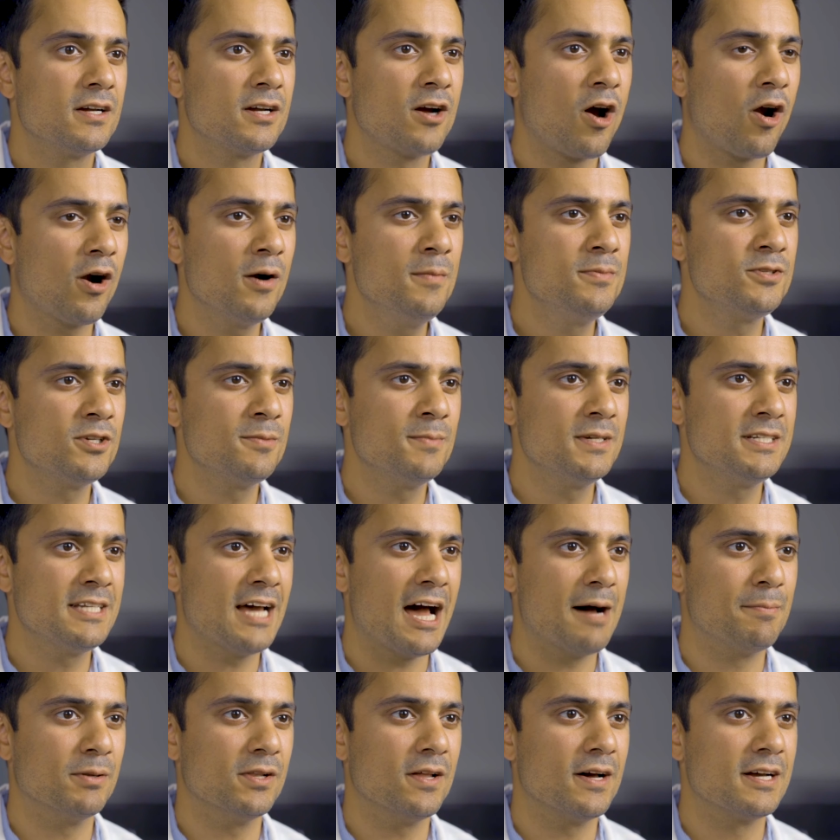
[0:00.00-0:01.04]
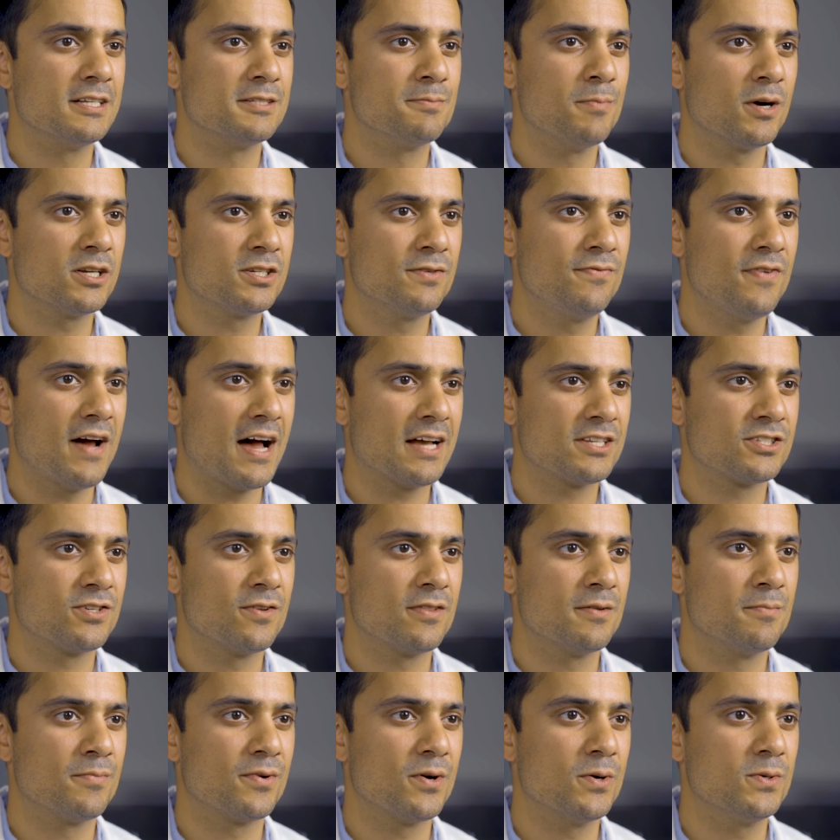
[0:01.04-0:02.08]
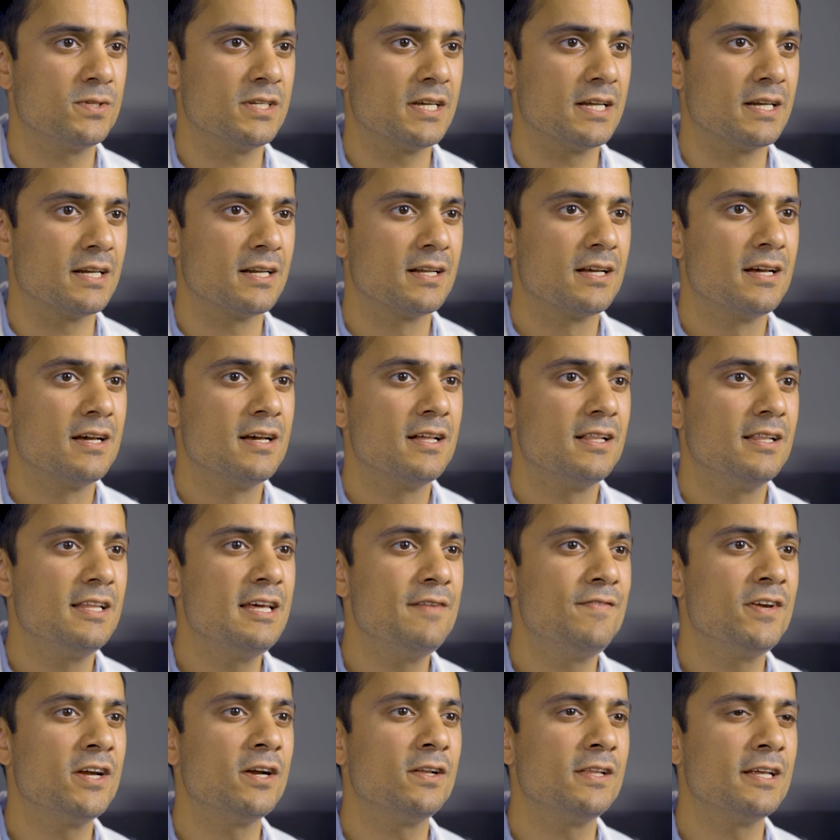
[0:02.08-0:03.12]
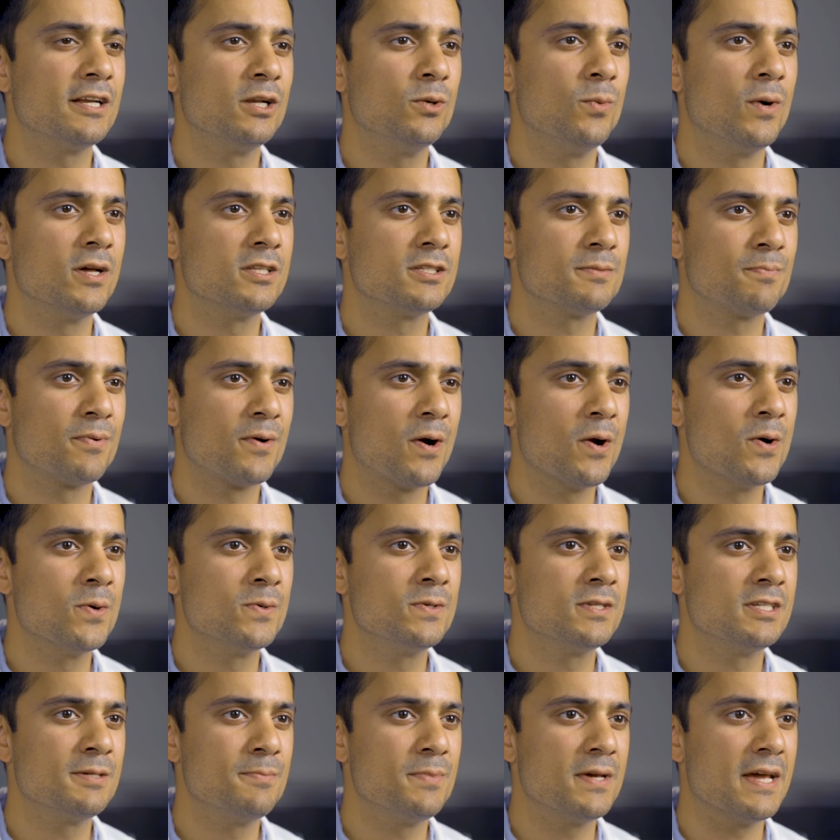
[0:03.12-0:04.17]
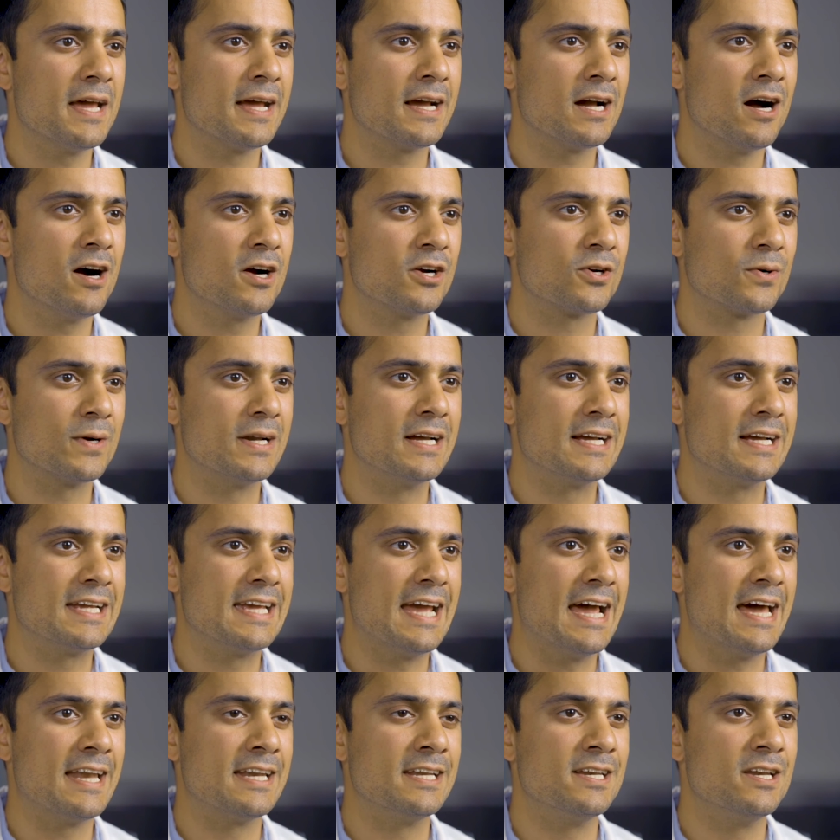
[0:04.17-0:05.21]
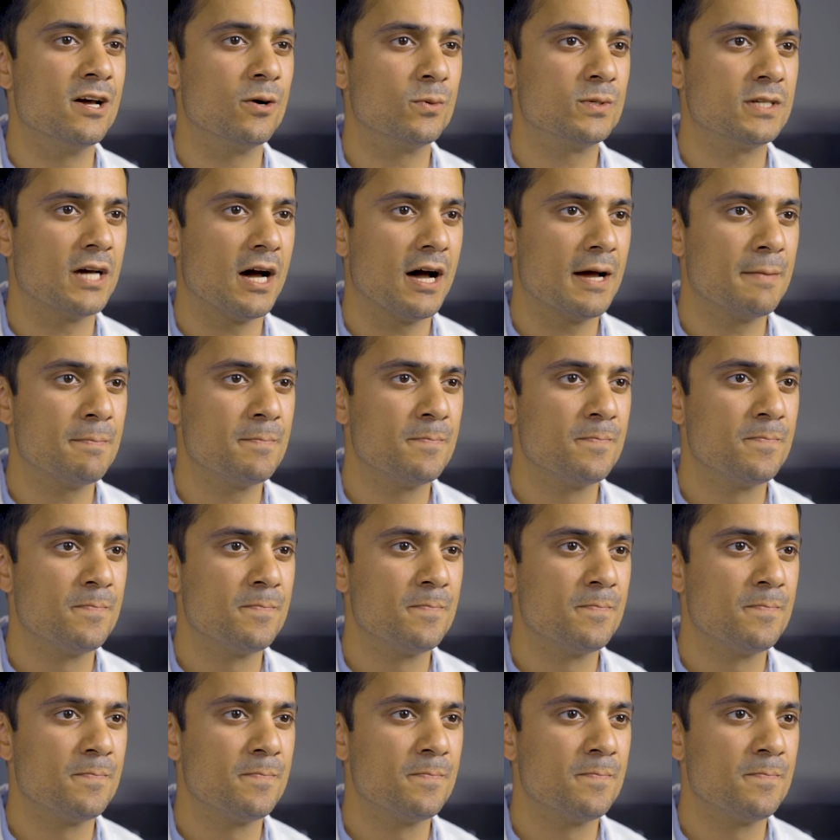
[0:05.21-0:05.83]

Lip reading: Carbs are metabolized much faster than protein, leaving your little ones prone to being hungry again in no time.